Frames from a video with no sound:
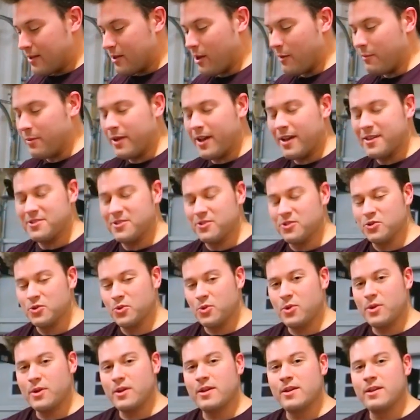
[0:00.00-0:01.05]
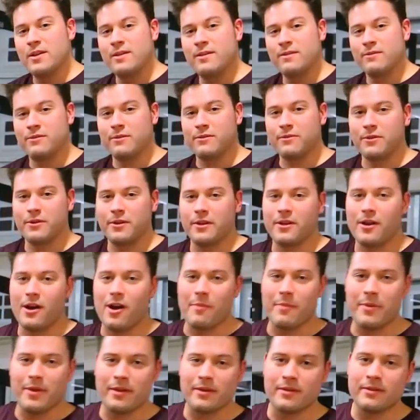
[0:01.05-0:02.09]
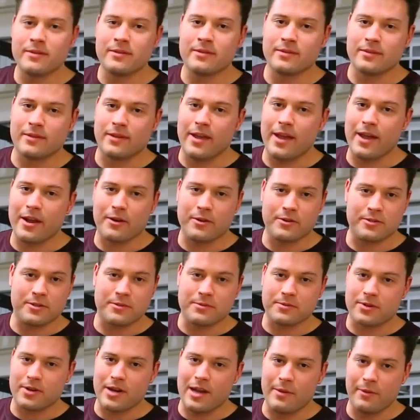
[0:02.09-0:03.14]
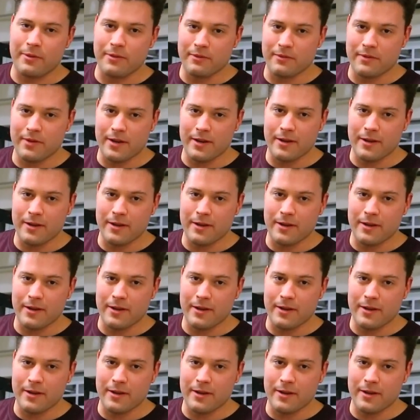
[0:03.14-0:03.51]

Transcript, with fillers: Hope you guys enjoy. Feel free to comment, like, or subscribe on the